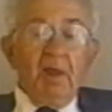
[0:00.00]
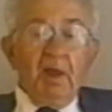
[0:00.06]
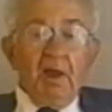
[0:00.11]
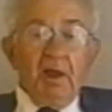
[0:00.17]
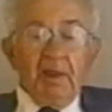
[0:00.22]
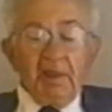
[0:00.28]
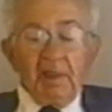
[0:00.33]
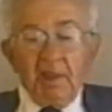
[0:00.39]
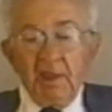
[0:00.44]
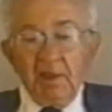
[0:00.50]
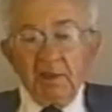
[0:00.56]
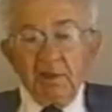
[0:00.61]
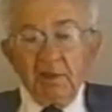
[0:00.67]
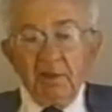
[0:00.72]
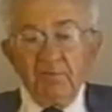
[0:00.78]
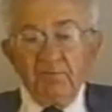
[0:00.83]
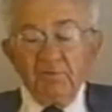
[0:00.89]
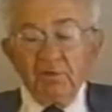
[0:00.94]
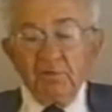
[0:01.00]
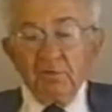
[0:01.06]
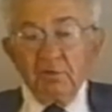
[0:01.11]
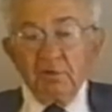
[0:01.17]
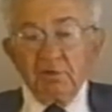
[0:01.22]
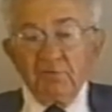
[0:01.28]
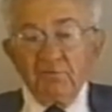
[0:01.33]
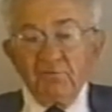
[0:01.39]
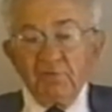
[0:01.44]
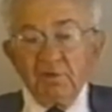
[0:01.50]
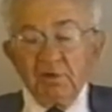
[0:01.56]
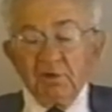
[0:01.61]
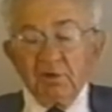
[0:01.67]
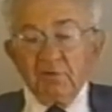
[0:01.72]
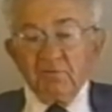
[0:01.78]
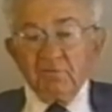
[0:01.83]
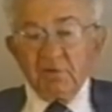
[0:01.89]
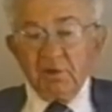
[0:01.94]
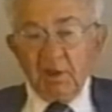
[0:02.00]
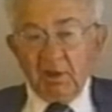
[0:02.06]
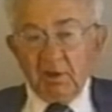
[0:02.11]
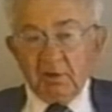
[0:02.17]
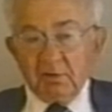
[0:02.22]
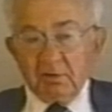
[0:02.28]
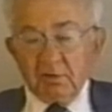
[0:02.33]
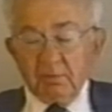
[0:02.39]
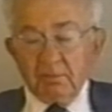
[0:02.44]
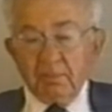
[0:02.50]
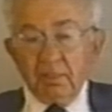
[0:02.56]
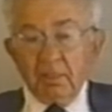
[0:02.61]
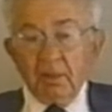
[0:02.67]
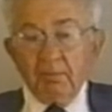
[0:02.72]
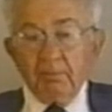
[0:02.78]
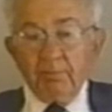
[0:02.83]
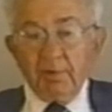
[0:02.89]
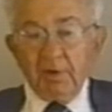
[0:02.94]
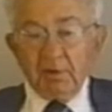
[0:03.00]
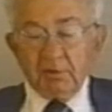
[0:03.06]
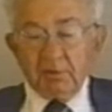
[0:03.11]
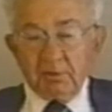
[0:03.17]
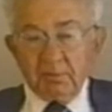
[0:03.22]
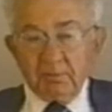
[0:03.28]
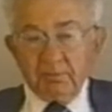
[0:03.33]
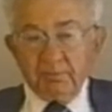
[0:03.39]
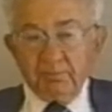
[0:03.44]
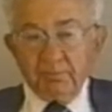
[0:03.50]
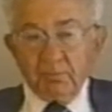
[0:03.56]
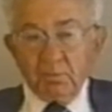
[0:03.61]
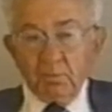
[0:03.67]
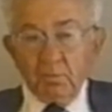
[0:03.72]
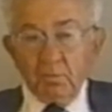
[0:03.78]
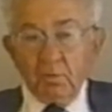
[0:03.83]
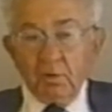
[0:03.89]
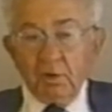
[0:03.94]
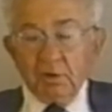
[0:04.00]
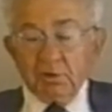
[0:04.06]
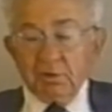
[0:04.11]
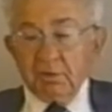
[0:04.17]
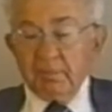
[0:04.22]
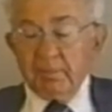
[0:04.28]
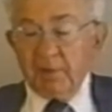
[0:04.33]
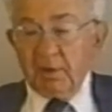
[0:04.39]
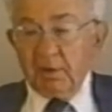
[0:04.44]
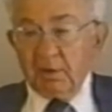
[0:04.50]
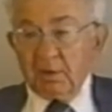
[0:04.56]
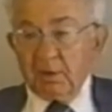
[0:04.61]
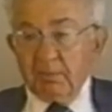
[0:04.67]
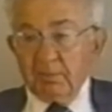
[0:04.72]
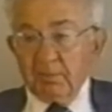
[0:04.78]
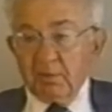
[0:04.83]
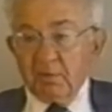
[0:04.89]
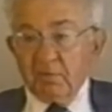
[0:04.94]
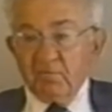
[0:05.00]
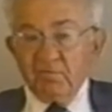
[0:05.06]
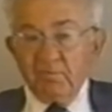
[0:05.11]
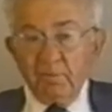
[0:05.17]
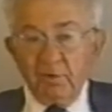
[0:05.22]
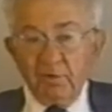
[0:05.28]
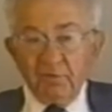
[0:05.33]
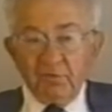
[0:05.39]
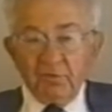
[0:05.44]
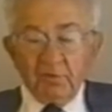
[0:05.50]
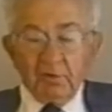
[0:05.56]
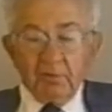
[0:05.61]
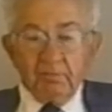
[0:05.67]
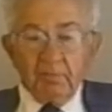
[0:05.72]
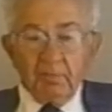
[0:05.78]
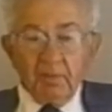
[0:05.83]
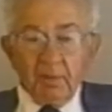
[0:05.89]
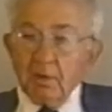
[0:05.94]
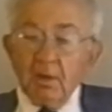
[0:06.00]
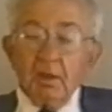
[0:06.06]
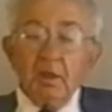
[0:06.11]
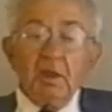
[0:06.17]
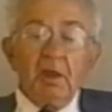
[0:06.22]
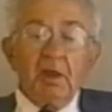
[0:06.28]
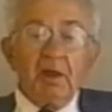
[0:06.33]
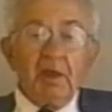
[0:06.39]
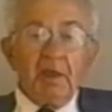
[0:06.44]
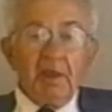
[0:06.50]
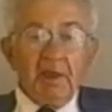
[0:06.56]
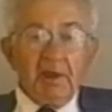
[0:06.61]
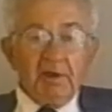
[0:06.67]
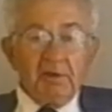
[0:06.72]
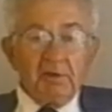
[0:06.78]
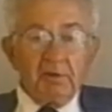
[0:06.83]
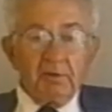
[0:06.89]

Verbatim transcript: I can't give you a definitive date, but Walter Malcolm of Boston uh, had